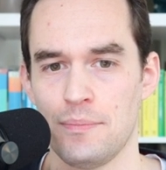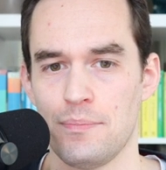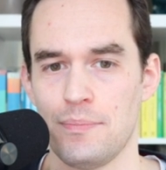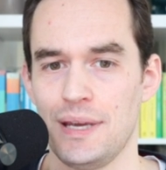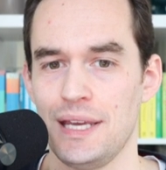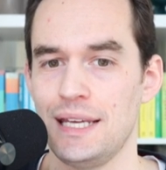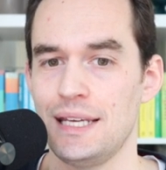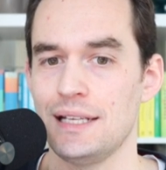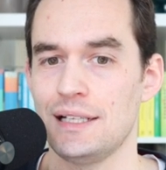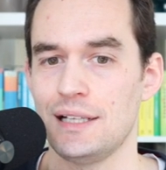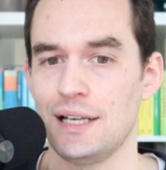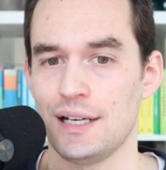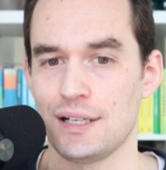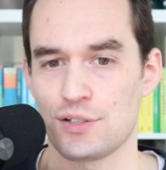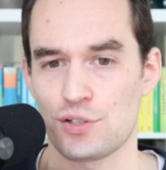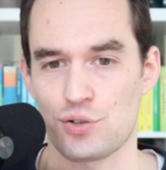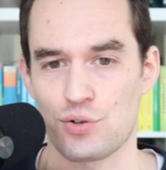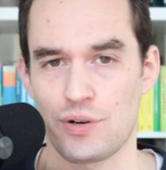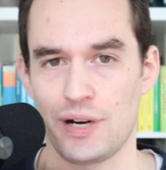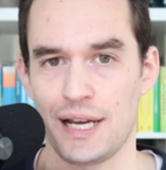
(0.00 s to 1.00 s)
make it
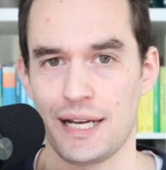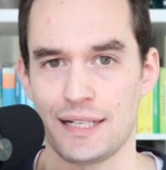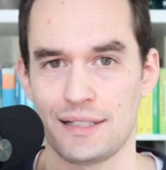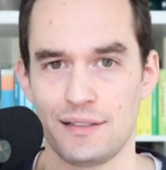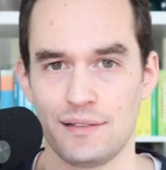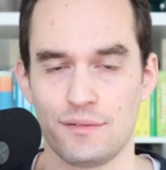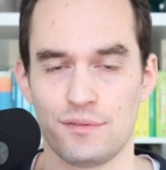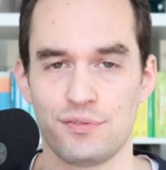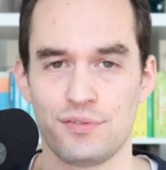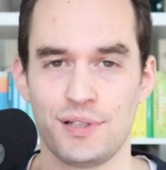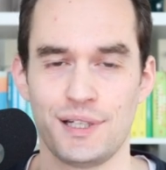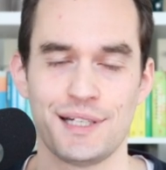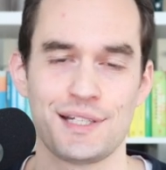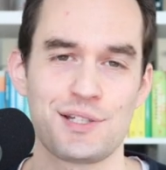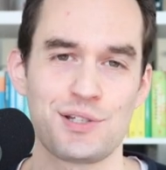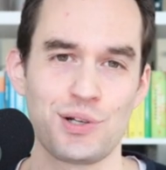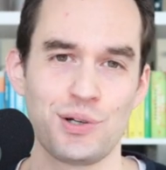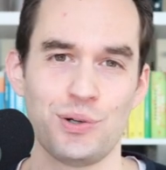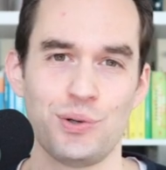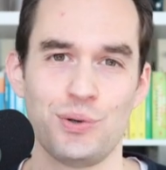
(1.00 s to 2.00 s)
attractive.
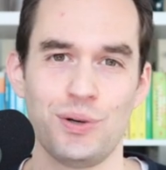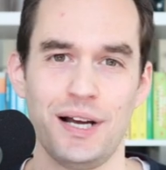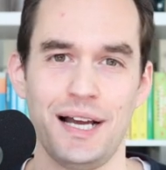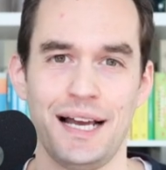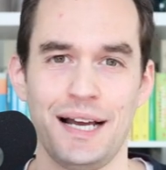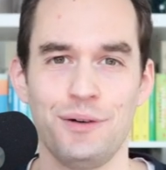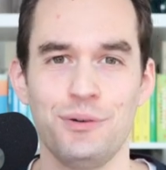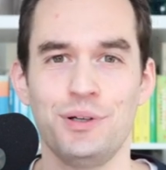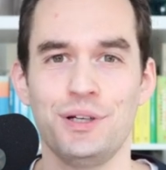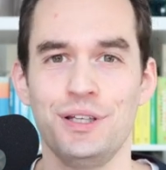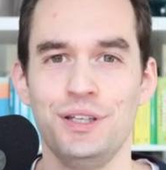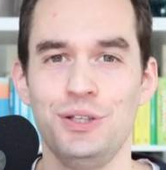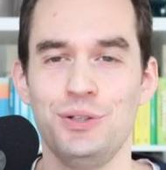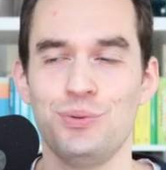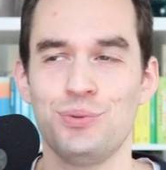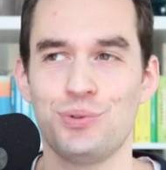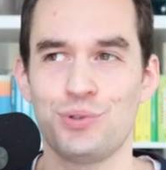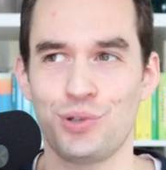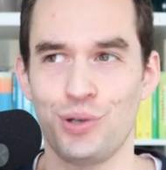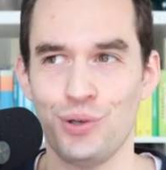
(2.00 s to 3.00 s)
So how can
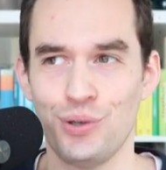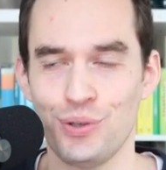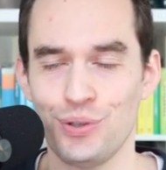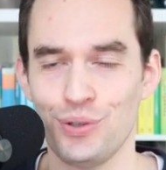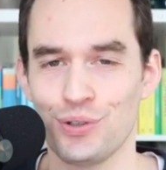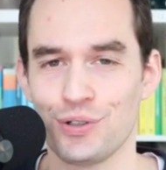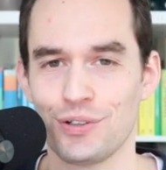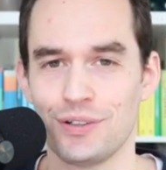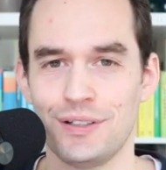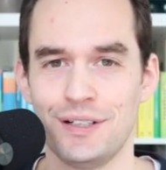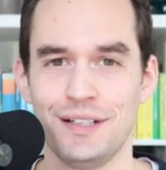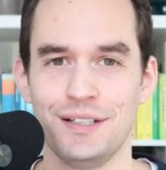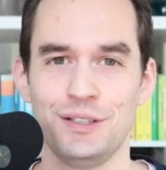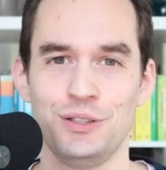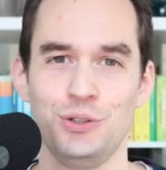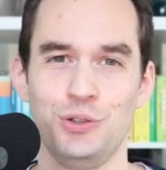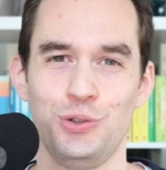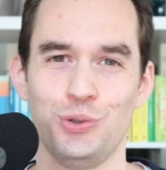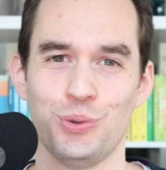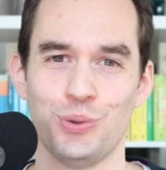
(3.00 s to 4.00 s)
you turn
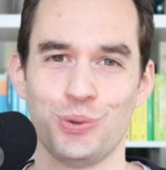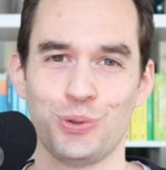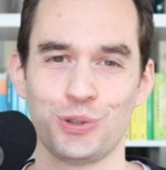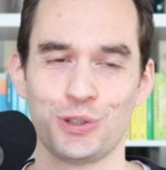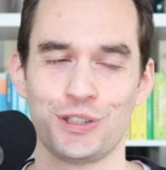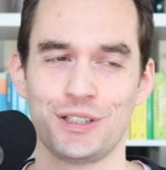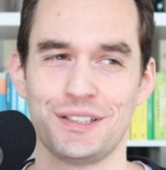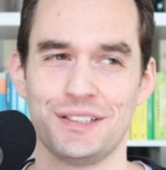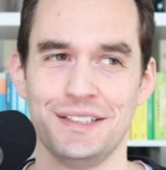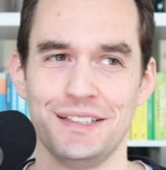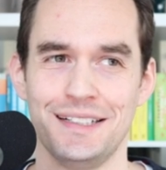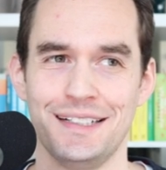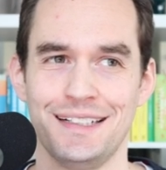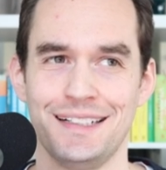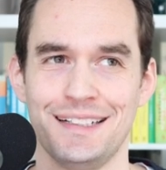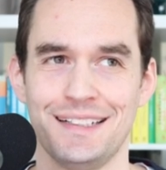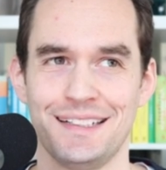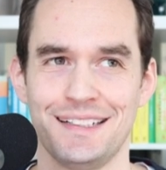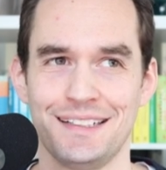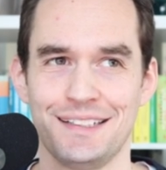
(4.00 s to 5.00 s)
your
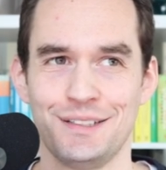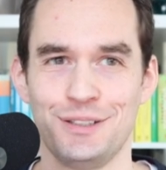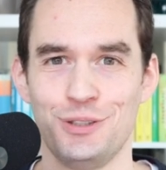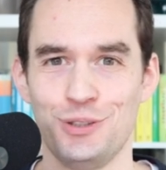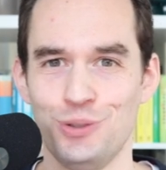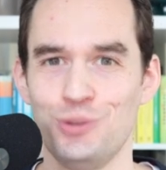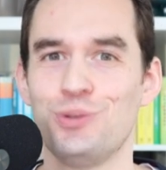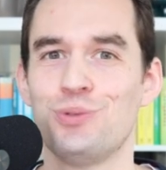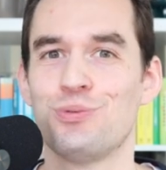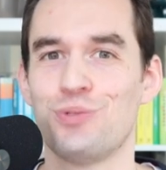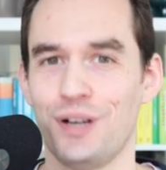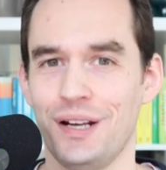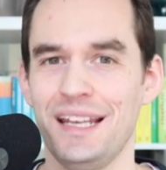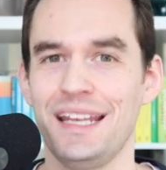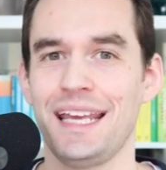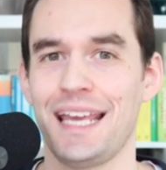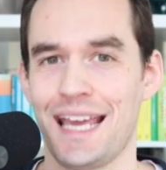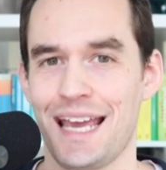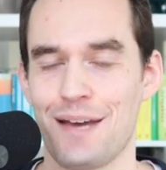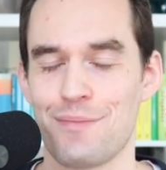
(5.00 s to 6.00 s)
new
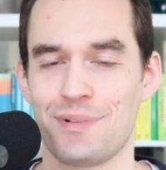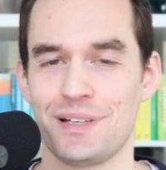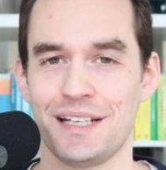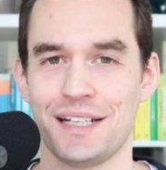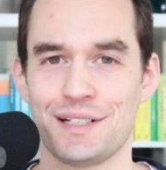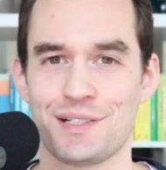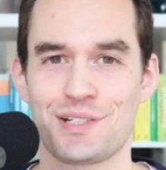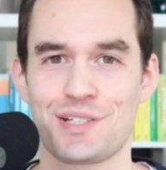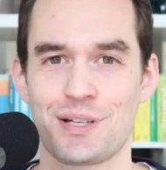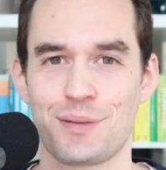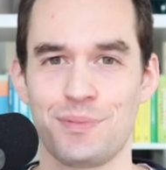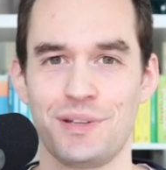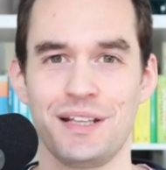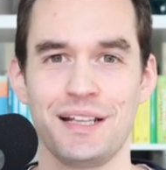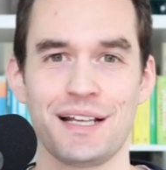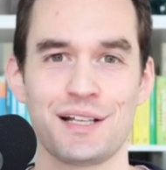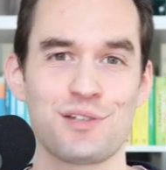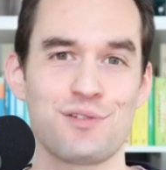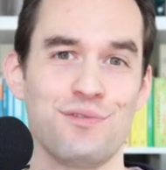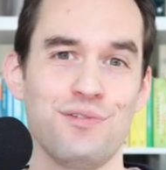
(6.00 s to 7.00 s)
running habit into something
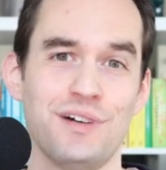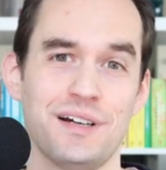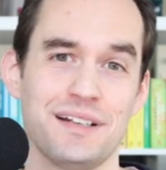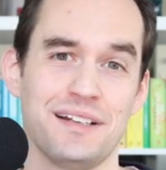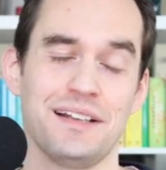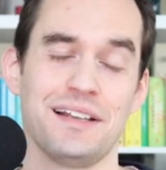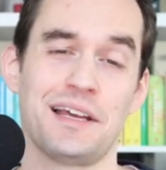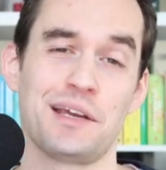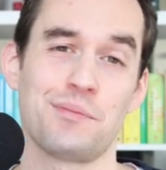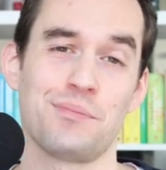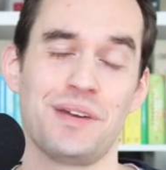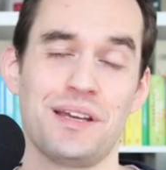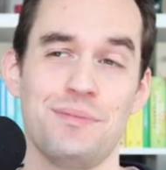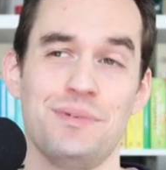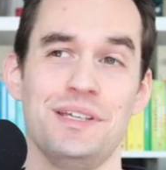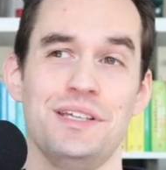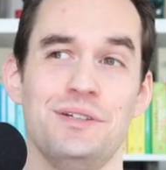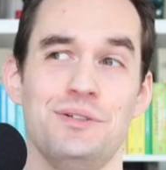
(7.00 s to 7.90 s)
that's fun? Like maybe